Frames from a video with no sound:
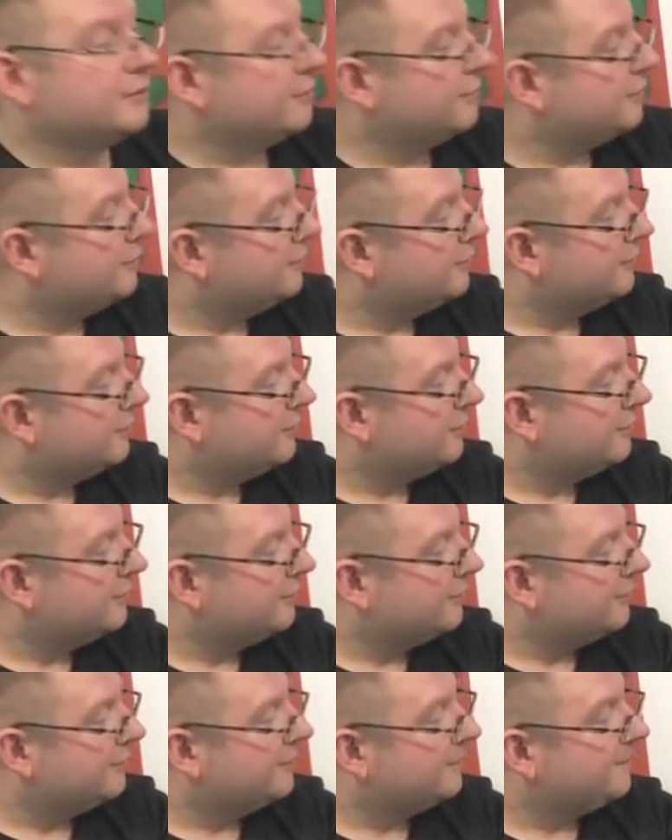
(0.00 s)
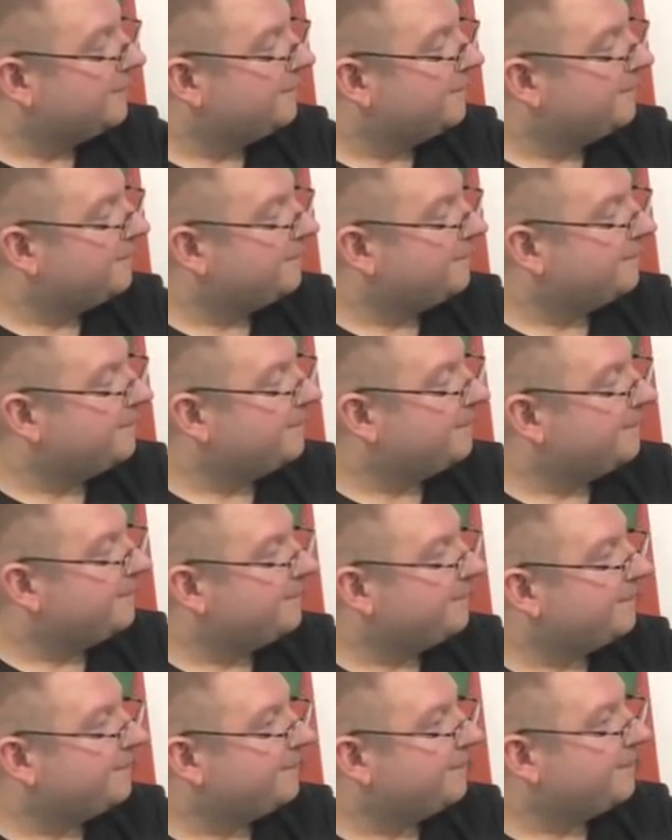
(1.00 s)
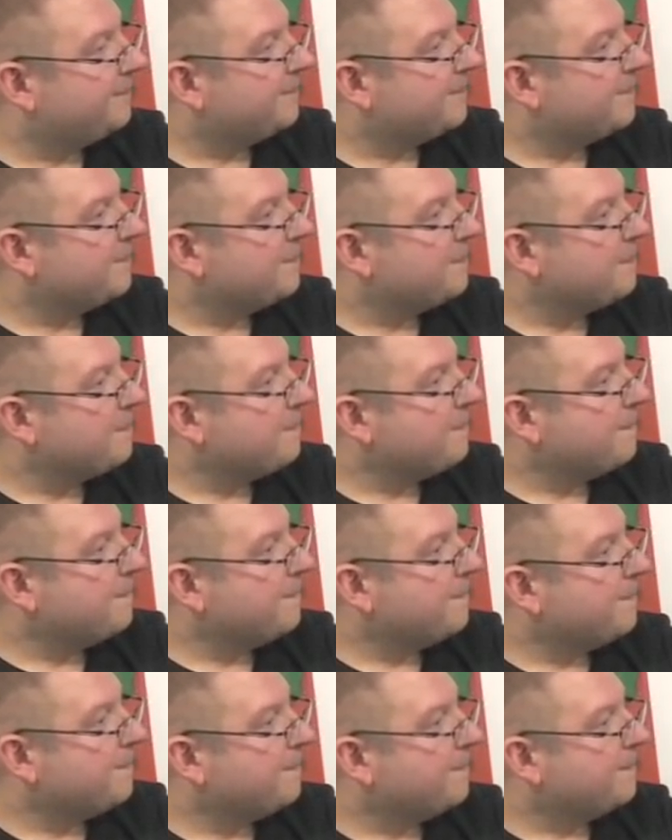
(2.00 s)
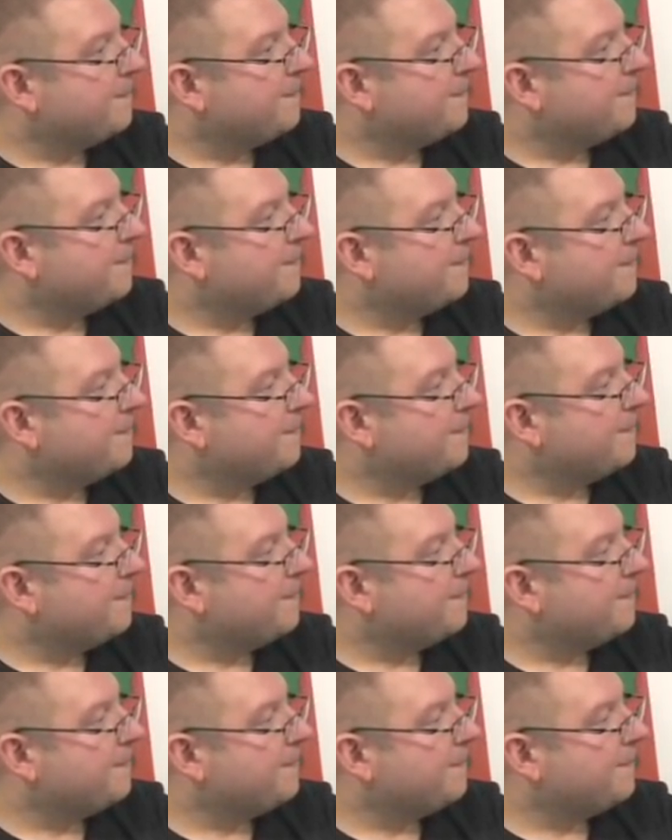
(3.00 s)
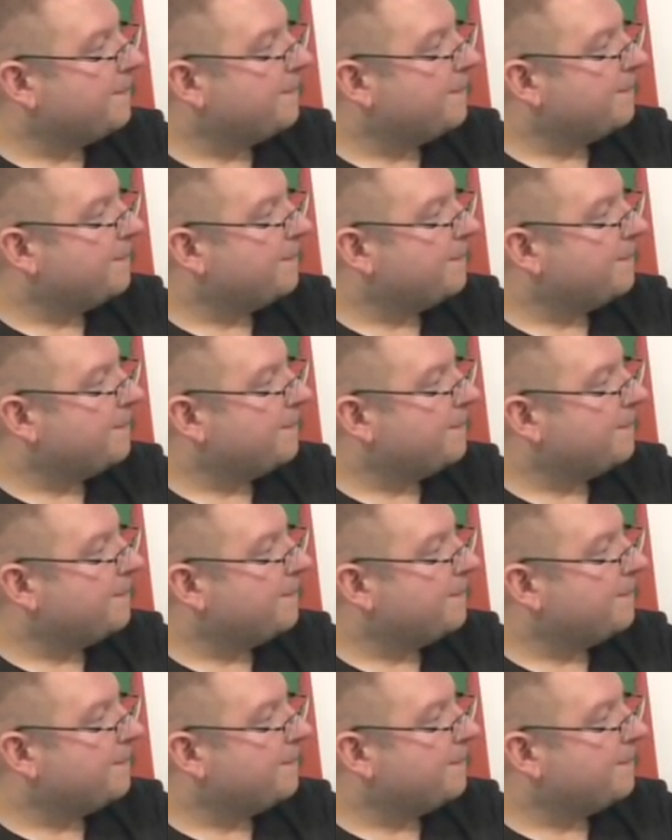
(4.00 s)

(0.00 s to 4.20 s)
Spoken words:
This person isn't speaking.